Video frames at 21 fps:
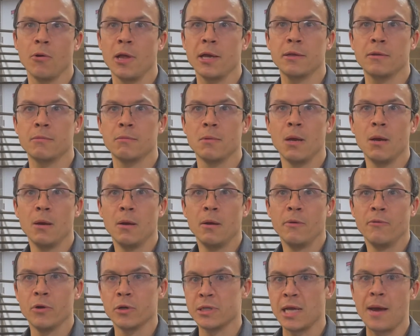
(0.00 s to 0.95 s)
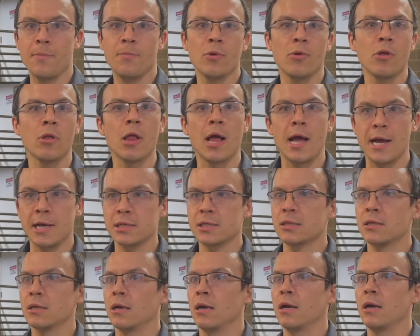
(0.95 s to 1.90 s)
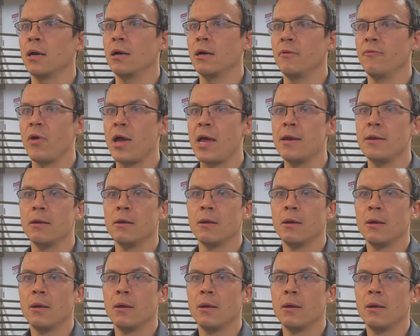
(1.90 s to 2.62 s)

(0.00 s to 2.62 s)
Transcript: Like, for example, the last event,